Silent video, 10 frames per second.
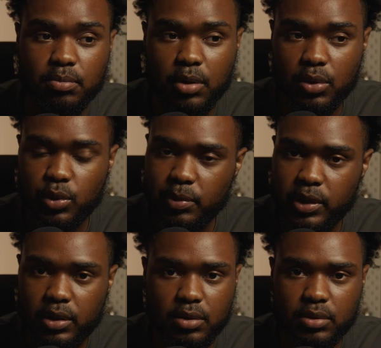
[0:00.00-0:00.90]
brought it with
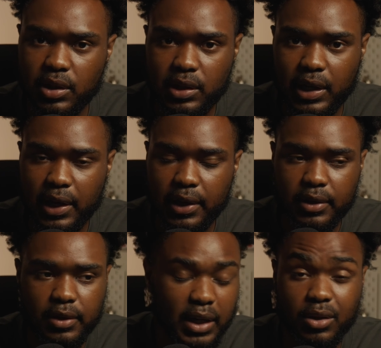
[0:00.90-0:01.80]
me, didn't die.
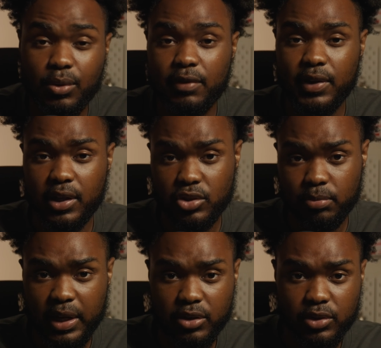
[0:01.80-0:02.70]
I don't have an extra
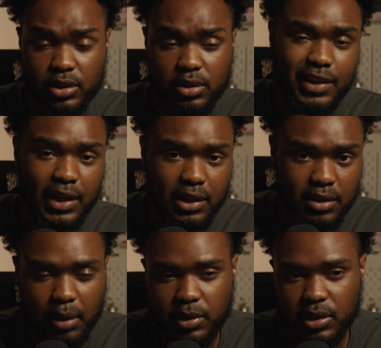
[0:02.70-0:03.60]
battery yet.
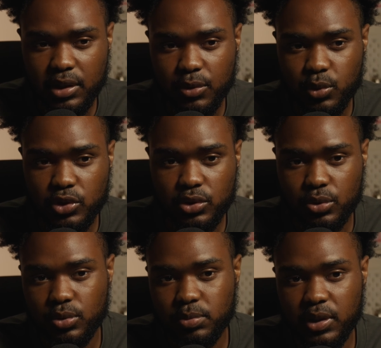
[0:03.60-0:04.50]
I'm gonna get one
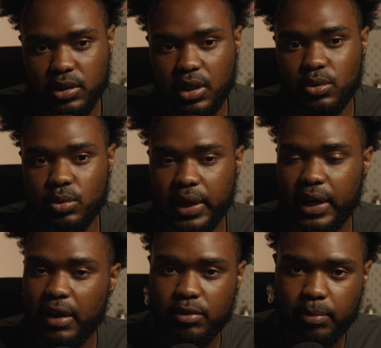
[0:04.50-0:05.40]
soon because I do like
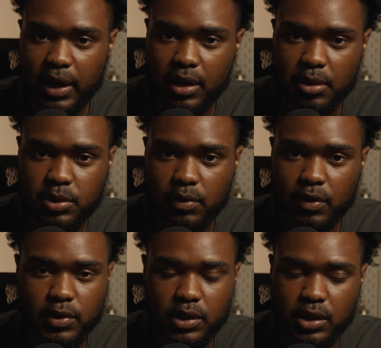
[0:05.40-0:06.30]
having backups of
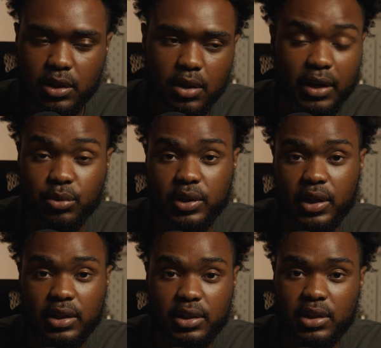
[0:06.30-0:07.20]
everything. I don't think
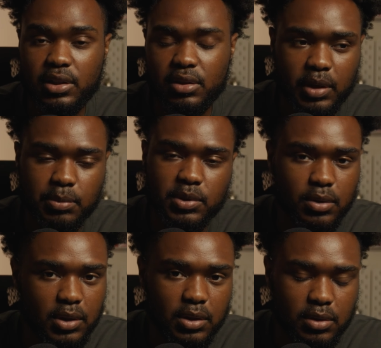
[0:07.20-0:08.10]
I need it, but I'm still
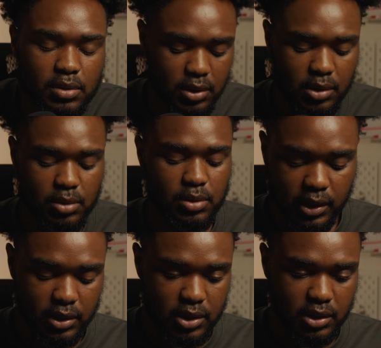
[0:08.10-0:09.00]
gonna, you know,
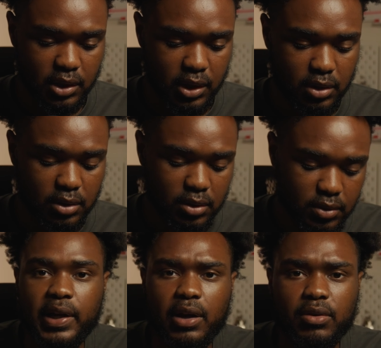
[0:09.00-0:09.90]
get it just in case.
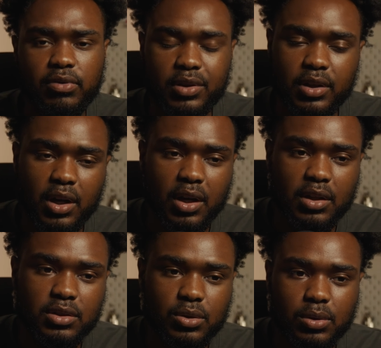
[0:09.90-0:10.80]
Now for the
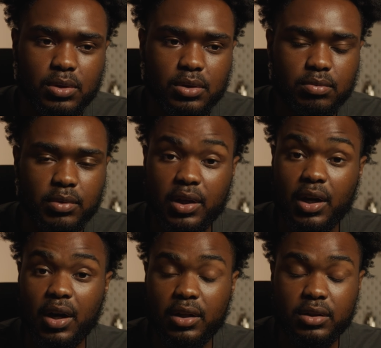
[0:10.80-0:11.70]
cons, or the
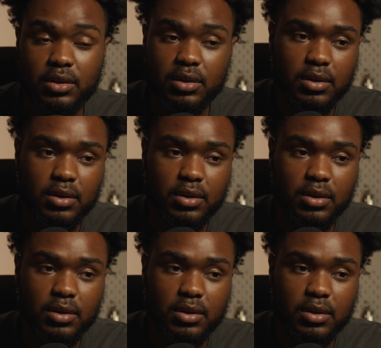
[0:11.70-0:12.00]
con,